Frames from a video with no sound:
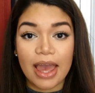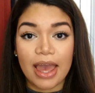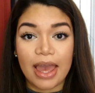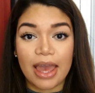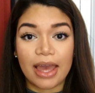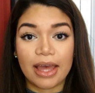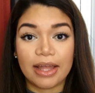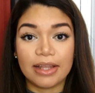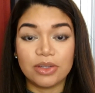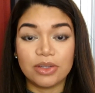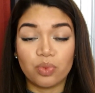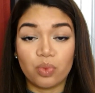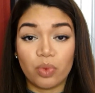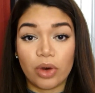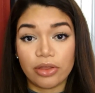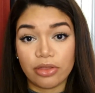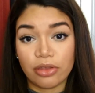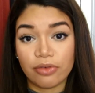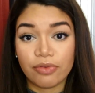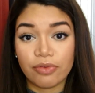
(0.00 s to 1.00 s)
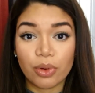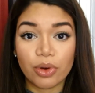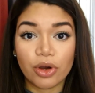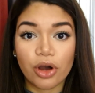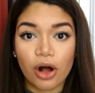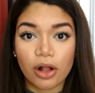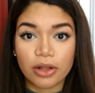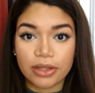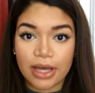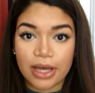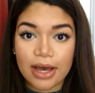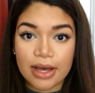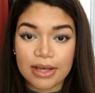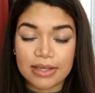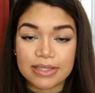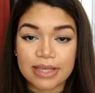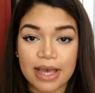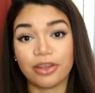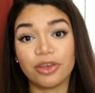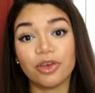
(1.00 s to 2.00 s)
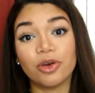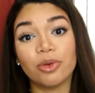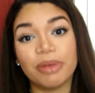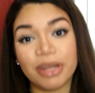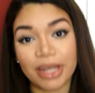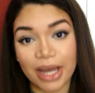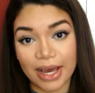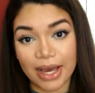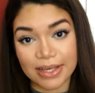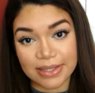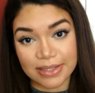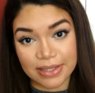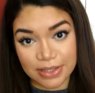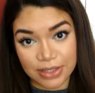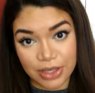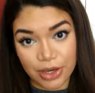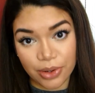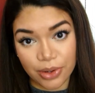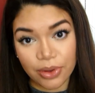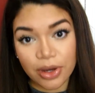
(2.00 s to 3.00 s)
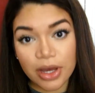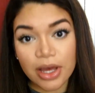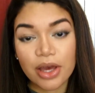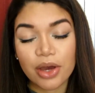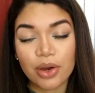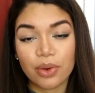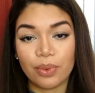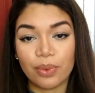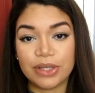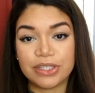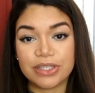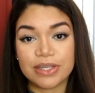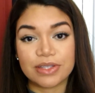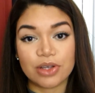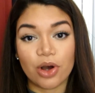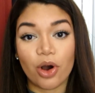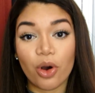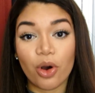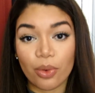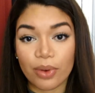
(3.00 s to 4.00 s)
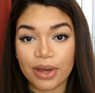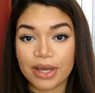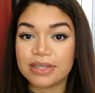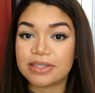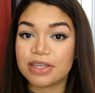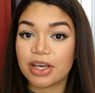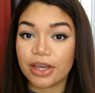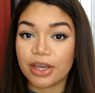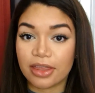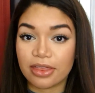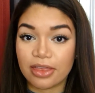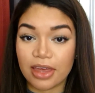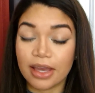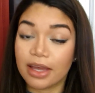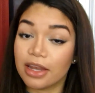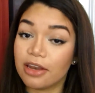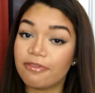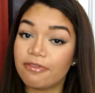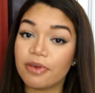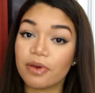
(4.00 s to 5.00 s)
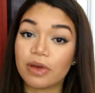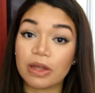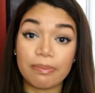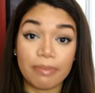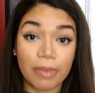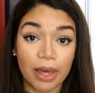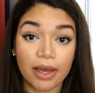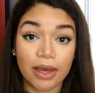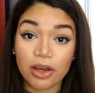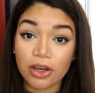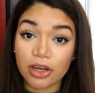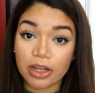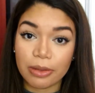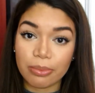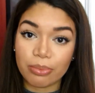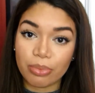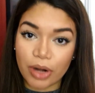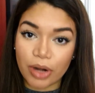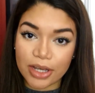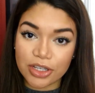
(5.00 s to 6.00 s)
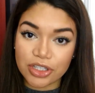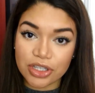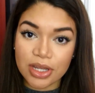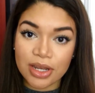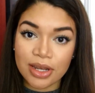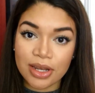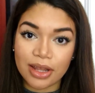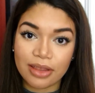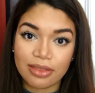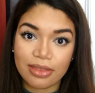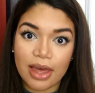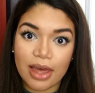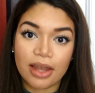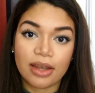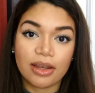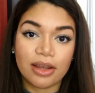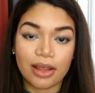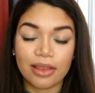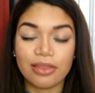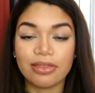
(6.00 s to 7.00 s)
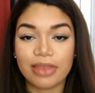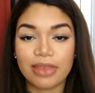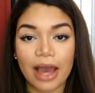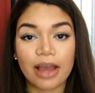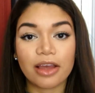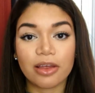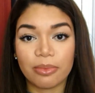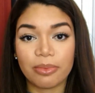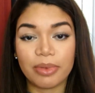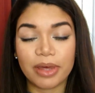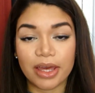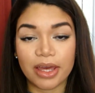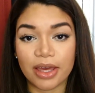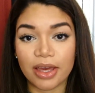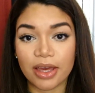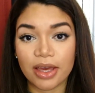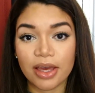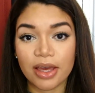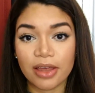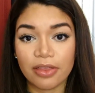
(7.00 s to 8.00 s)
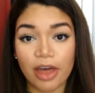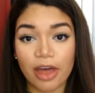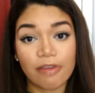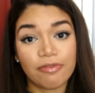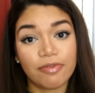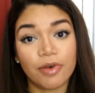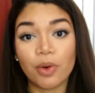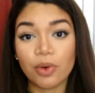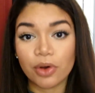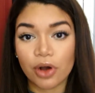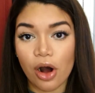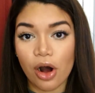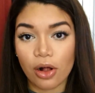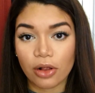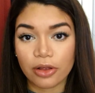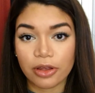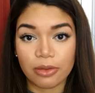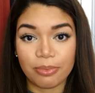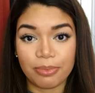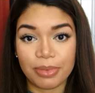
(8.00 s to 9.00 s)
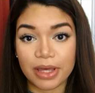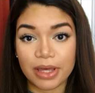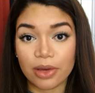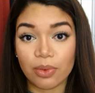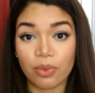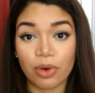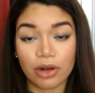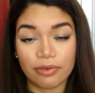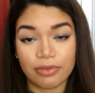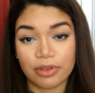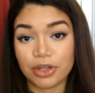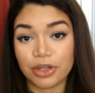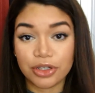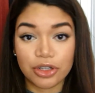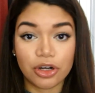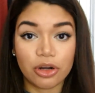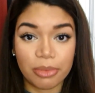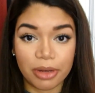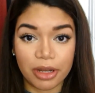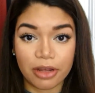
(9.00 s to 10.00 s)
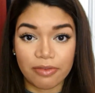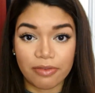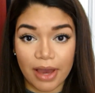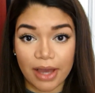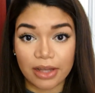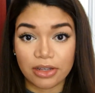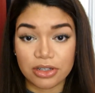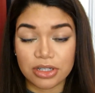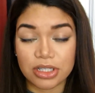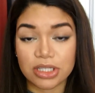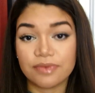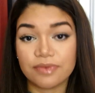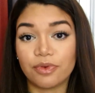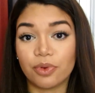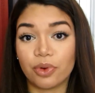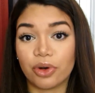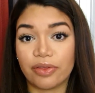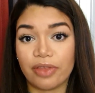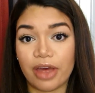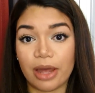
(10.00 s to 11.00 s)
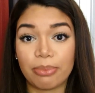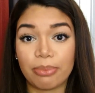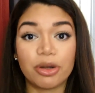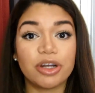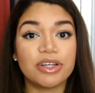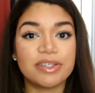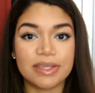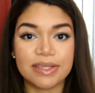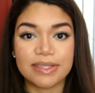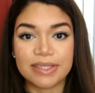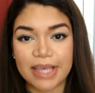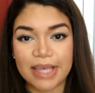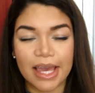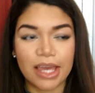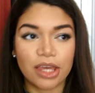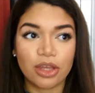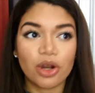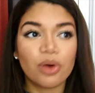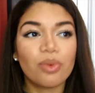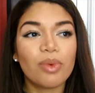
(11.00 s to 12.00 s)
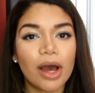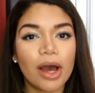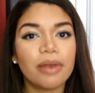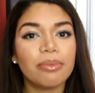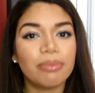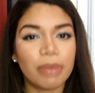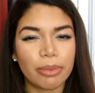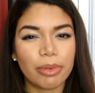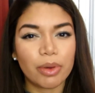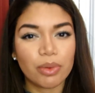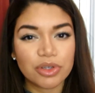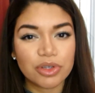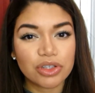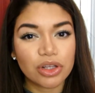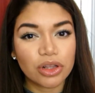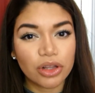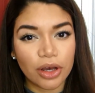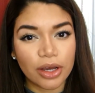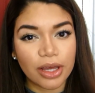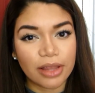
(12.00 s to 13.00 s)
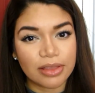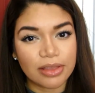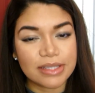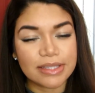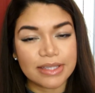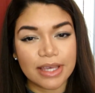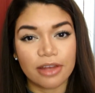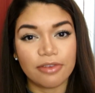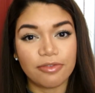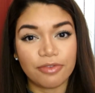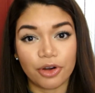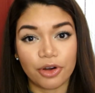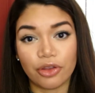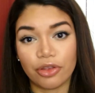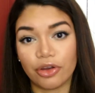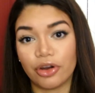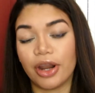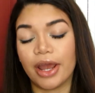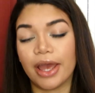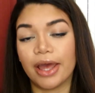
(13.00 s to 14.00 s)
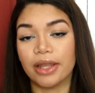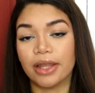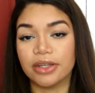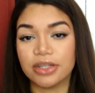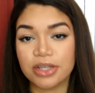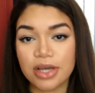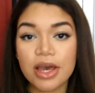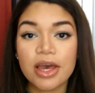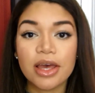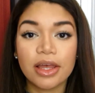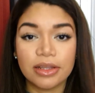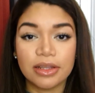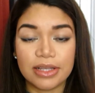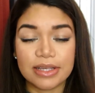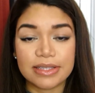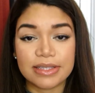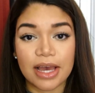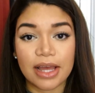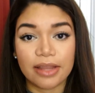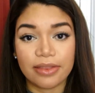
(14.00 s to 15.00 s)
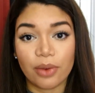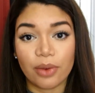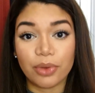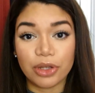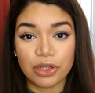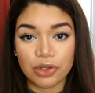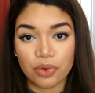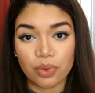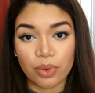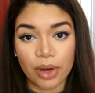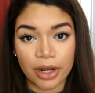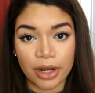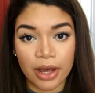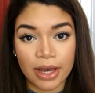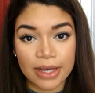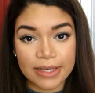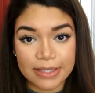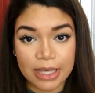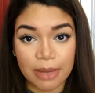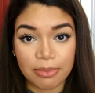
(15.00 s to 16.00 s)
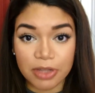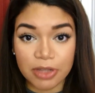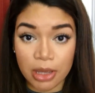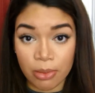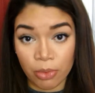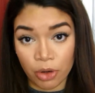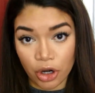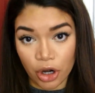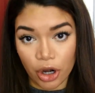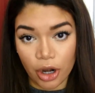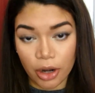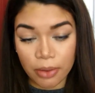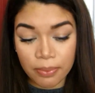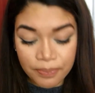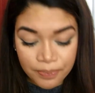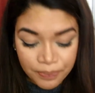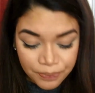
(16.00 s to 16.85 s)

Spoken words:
And what the phone call does, humanizes you, which is always a good thing. And if you can make a good impression, then that phone call could be one of the determining factors for that person saying, you know what, maybe we should look at this kid further and decide that we do want to accept him or her.